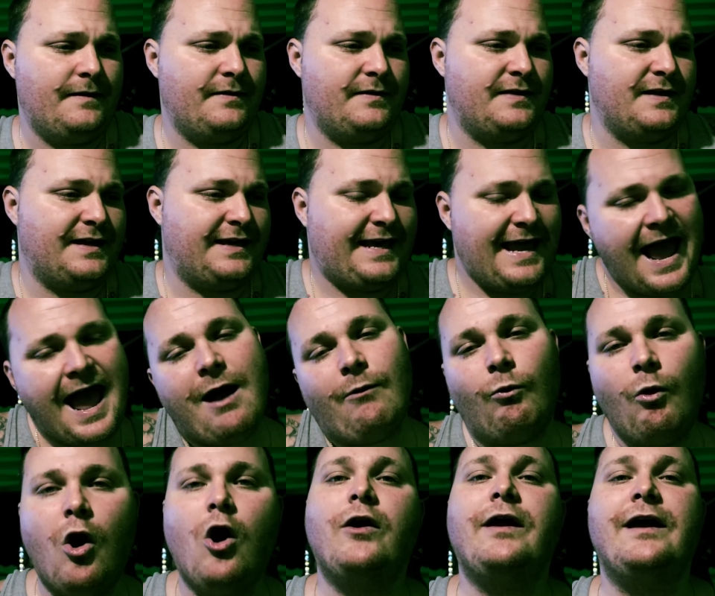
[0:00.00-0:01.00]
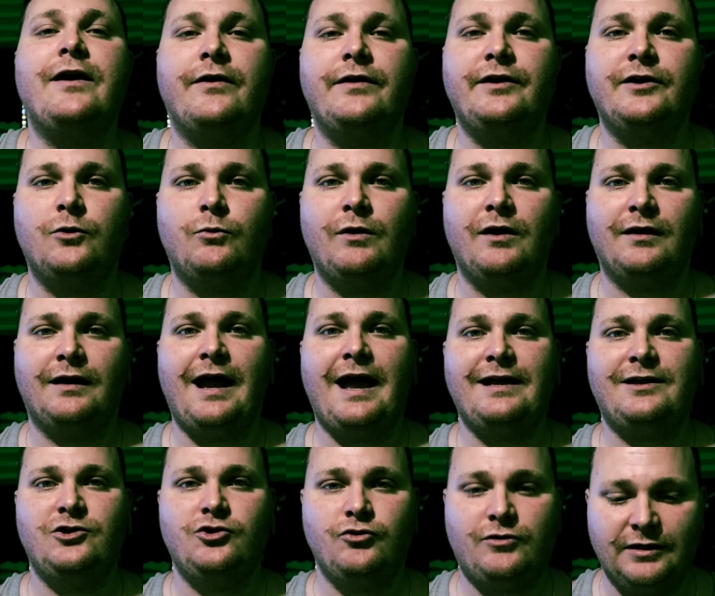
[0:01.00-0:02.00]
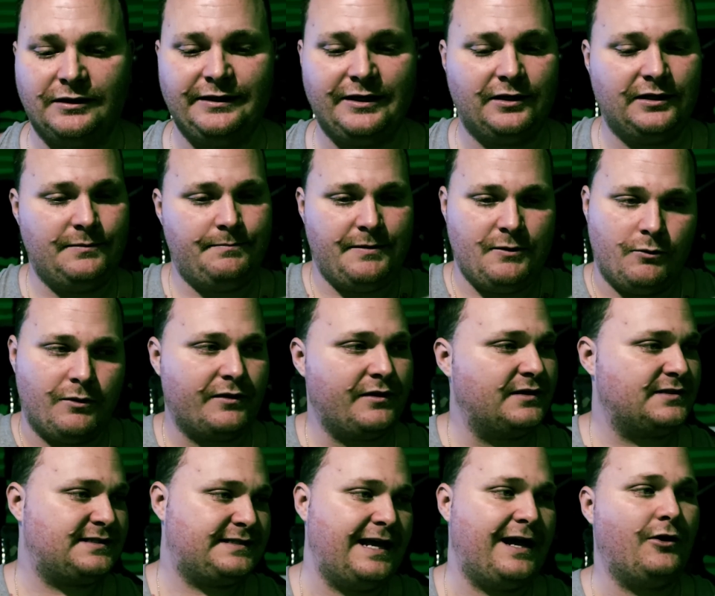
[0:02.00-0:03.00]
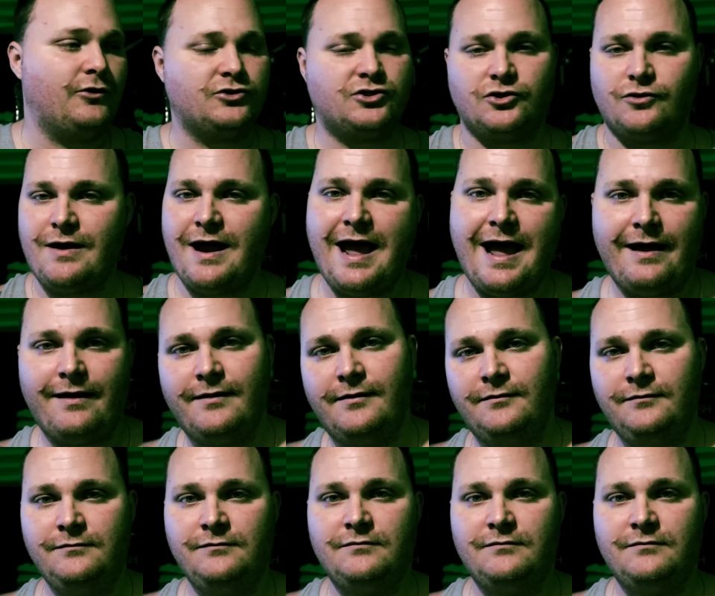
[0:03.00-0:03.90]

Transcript: the catwalk area, to where like you can literally be where the cells are at,